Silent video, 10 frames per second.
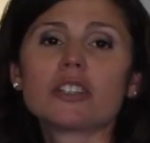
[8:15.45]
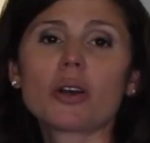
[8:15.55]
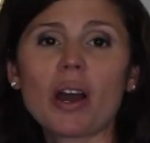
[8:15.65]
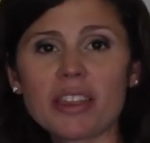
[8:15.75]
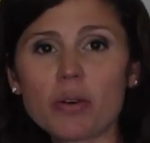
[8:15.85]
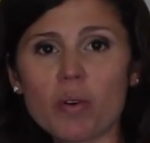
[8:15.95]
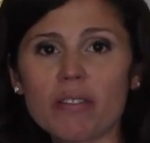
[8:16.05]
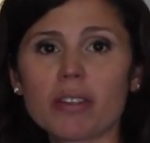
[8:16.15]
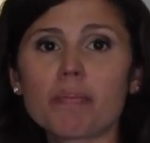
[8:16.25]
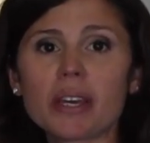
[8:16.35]
So I think
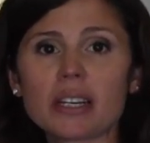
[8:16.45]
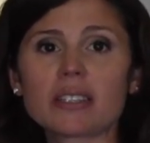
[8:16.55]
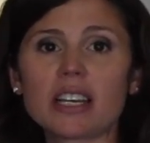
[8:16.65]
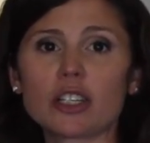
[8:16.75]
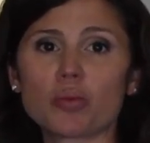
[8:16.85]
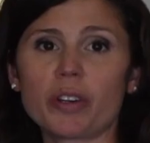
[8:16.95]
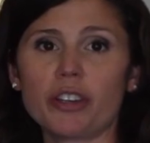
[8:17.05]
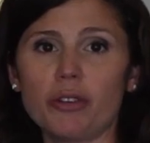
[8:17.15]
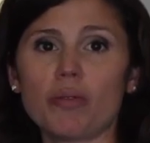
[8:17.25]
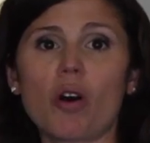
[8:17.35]
one of the biggest things
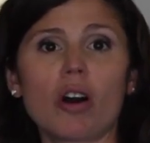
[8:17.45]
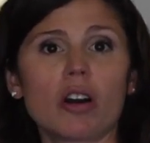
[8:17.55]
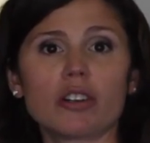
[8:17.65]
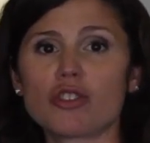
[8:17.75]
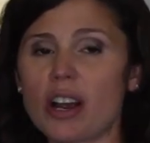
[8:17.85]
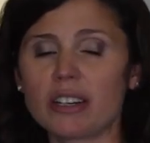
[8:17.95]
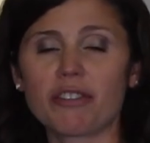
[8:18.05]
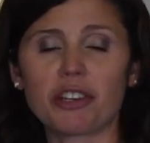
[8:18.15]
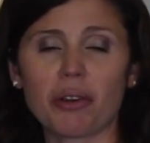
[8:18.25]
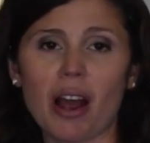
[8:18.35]
when you are trying to
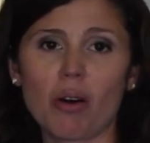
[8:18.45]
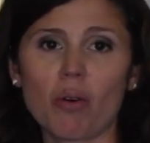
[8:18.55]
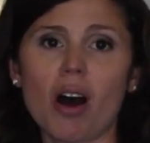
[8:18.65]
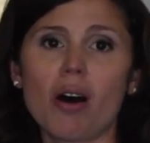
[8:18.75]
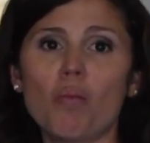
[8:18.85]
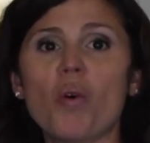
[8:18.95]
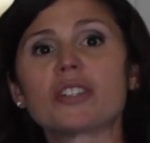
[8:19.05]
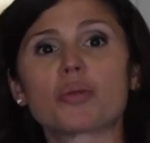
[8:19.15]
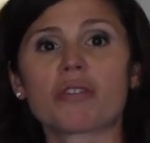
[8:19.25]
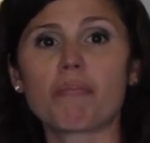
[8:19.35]
figure out
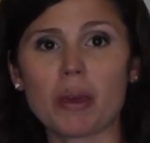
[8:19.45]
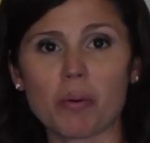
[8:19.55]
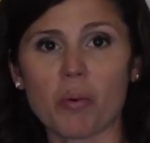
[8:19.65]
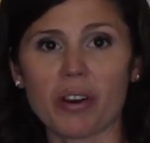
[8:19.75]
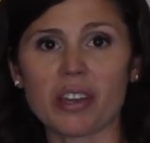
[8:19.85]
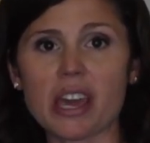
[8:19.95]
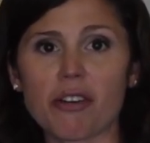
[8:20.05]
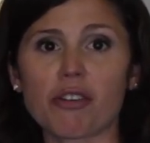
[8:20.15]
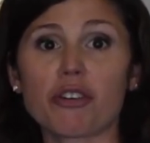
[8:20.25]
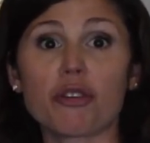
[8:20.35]
what sort of baby wearing
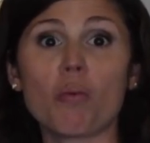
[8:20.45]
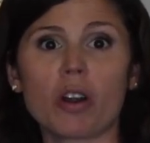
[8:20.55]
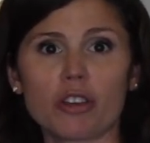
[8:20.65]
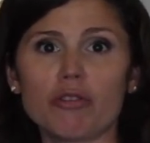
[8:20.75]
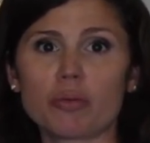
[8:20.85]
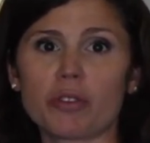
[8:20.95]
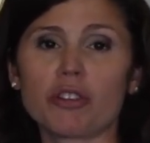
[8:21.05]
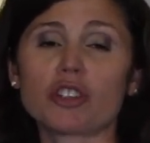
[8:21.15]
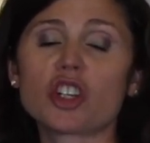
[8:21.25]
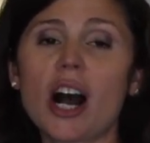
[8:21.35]
carrier you want to use with
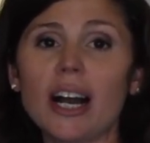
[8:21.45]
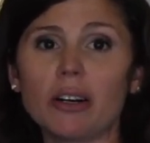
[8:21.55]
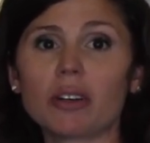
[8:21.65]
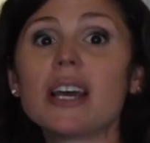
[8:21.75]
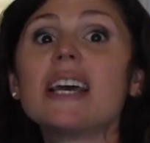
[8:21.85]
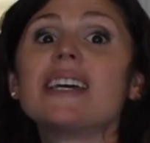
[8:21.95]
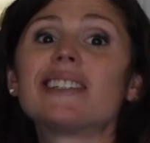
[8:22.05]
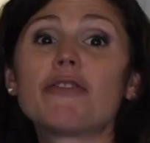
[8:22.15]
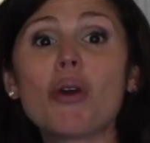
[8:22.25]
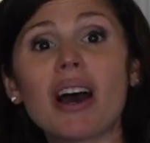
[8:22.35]
your child
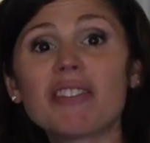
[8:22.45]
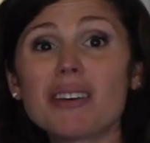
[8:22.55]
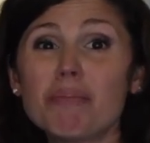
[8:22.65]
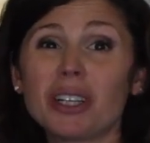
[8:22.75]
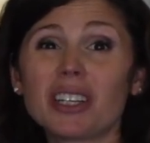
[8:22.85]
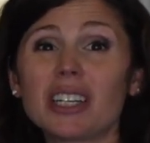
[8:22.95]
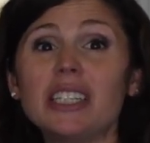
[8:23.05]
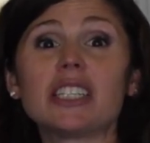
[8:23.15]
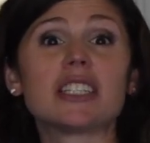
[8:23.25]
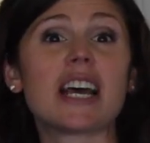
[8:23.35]
is if you have the
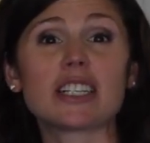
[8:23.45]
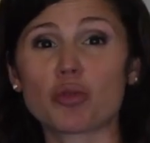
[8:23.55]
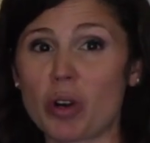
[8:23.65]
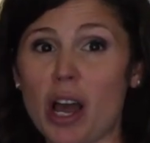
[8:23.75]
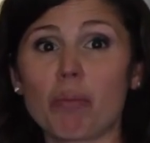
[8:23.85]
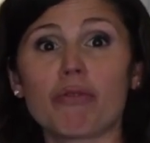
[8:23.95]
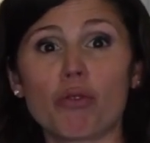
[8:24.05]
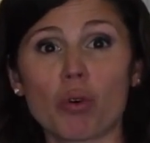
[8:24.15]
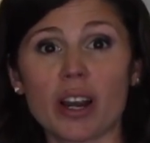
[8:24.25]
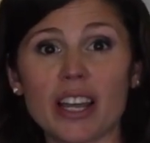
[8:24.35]
ability to test one out
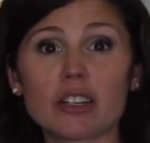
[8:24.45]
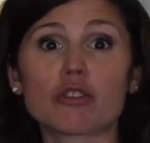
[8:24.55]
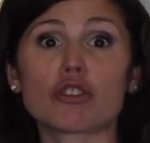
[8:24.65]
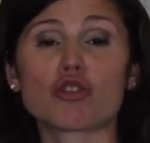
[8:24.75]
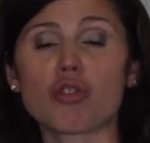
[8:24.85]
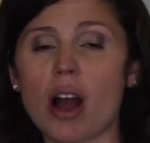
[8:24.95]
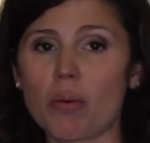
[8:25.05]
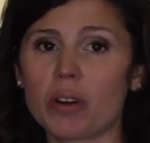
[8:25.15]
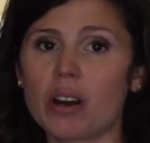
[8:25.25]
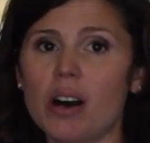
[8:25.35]
beforehand or to
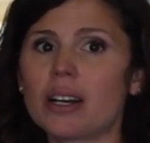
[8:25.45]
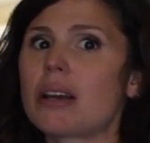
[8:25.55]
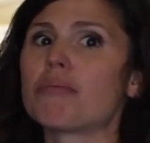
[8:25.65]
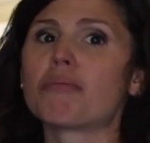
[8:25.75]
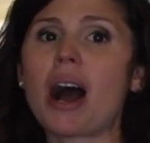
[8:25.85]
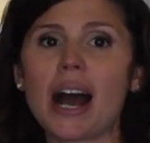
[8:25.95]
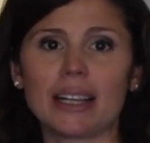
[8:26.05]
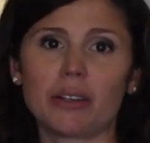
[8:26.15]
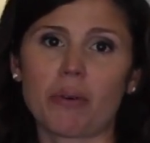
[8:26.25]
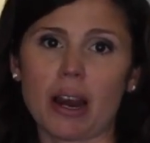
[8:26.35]
try one on, I would
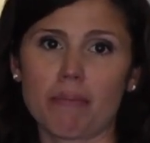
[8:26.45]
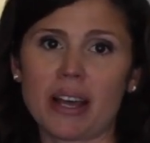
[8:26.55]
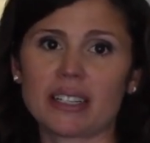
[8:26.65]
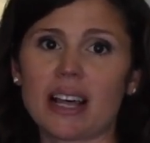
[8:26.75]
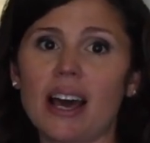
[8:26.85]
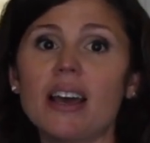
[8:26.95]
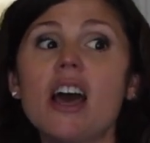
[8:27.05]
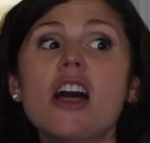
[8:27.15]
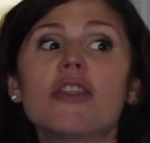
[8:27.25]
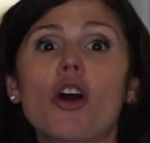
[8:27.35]
highly recommend that.
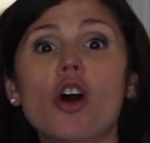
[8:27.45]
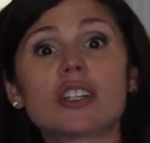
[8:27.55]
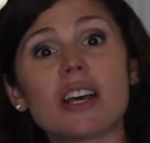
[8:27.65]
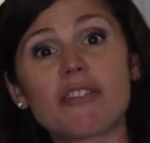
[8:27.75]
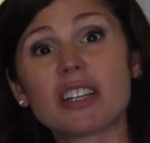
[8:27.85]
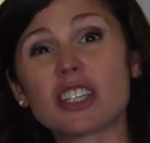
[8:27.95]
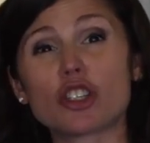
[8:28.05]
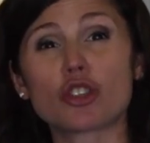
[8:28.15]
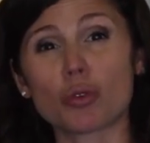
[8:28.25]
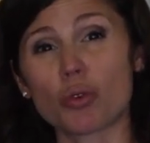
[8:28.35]
There are definitely
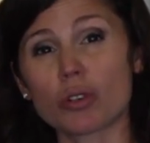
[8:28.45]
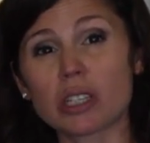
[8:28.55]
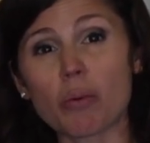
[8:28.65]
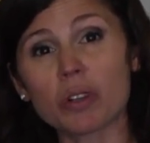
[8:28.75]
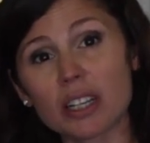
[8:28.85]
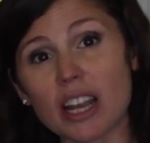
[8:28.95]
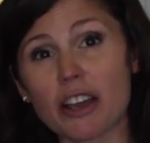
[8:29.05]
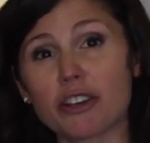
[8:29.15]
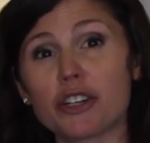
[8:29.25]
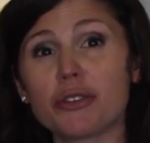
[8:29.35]
stores that will
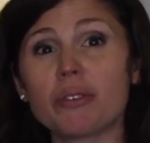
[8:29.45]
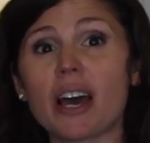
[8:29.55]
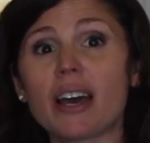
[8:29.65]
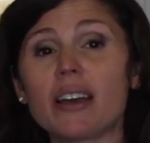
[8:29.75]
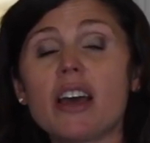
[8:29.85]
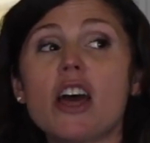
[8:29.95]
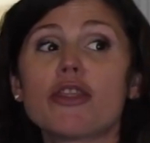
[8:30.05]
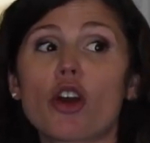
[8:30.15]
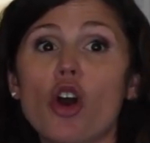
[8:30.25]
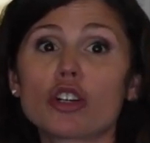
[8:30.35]
allow you to do that.
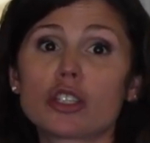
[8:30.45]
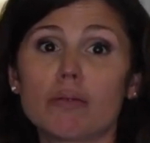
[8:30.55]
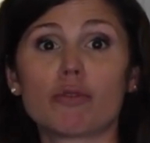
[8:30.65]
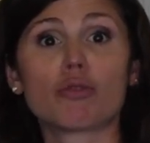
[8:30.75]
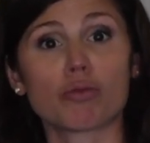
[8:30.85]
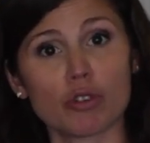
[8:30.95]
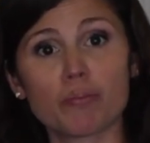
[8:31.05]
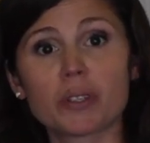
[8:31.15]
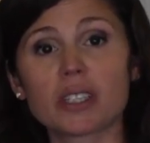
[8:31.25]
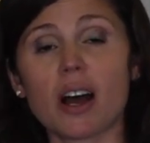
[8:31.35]
There are some
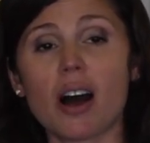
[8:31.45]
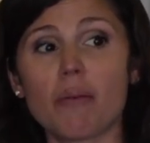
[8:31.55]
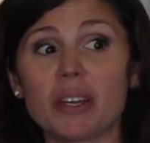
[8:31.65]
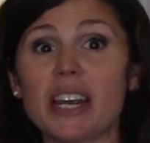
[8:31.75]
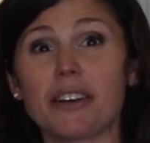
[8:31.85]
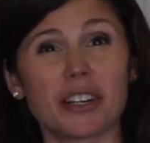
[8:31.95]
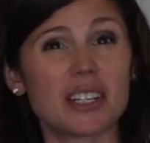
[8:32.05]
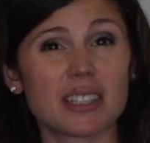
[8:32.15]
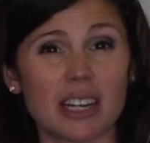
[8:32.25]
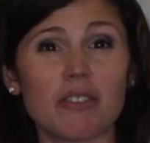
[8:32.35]
groups in
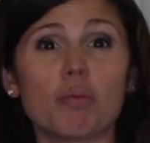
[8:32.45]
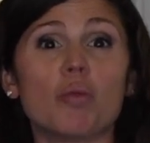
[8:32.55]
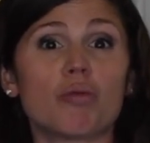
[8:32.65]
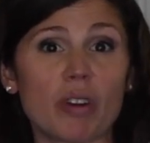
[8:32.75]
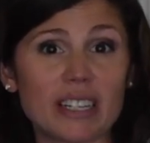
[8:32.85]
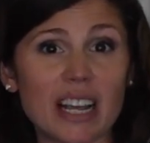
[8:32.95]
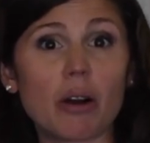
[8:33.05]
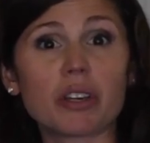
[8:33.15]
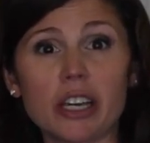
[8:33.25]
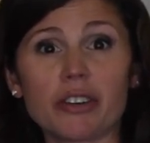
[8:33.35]
areas that even will rent
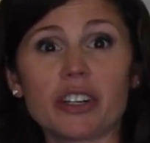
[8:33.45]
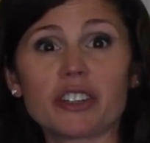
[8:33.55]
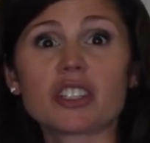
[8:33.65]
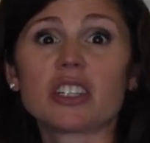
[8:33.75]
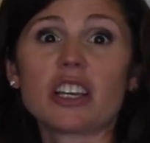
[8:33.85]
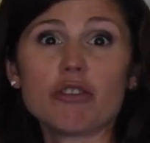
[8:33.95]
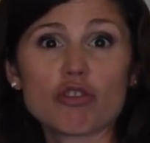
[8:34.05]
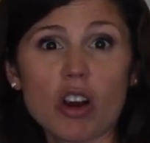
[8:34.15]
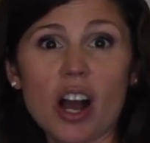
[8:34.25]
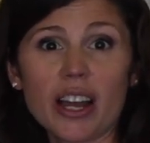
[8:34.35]
out carriers to let you
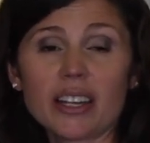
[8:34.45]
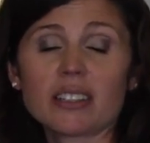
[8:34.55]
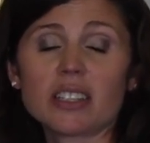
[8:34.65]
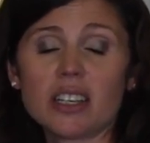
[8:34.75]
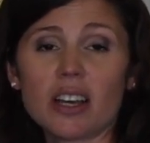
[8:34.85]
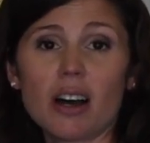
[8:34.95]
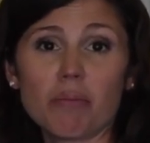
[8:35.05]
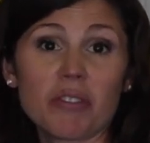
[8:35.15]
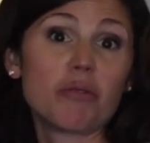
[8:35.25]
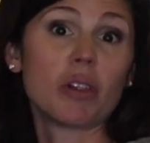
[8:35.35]
try and see
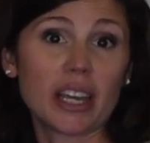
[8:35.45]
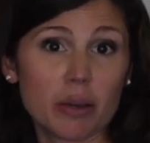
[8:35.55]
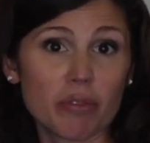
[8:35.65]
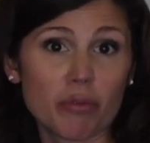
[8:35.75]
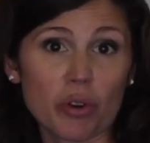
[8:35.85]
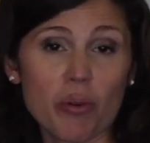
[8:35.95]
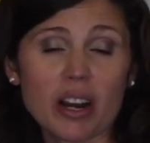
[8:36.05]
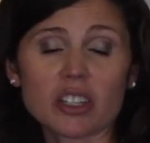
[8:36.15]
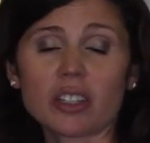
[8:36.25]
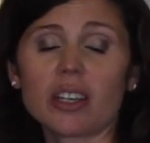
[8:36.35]
if you like it before you
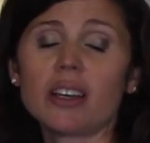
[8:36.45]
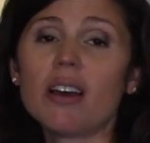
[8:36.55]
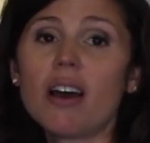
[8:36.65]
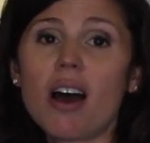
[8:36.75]
actually